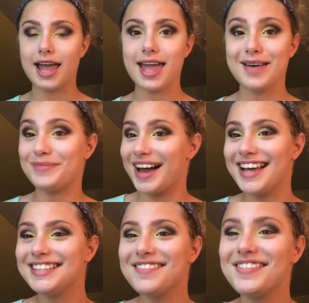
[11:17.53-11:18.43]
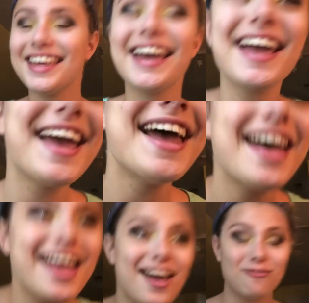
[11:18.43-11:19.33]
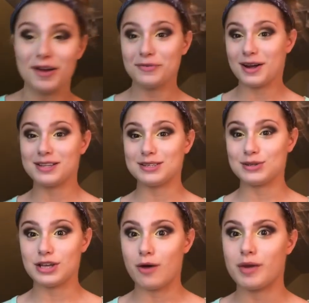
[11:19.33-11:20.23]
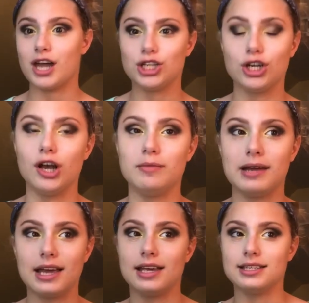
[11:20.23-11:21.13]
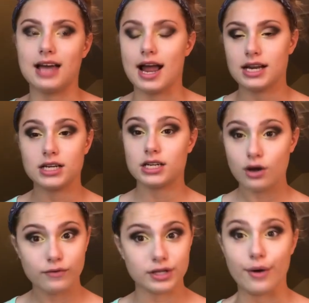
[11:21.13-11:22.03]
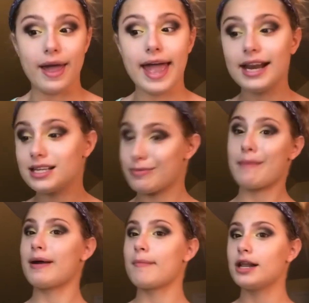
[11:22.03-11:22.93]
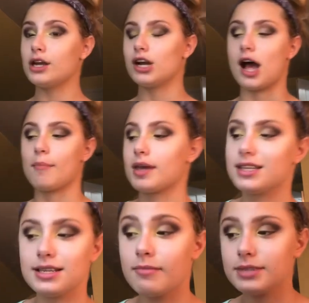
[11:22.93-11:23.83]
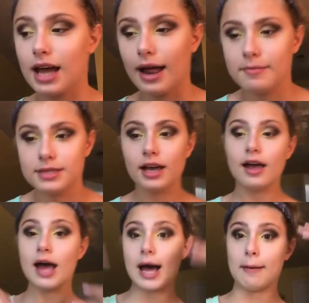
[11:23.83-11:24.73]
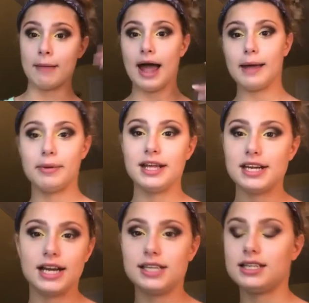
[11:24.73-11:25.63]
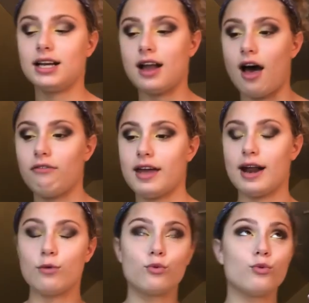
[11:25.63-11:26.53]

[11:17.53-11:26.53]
I can't buy something if my friends don't tell me I should because I need to know if it's okay to spend my money or not, because sometimes my opinion isn't enough, and I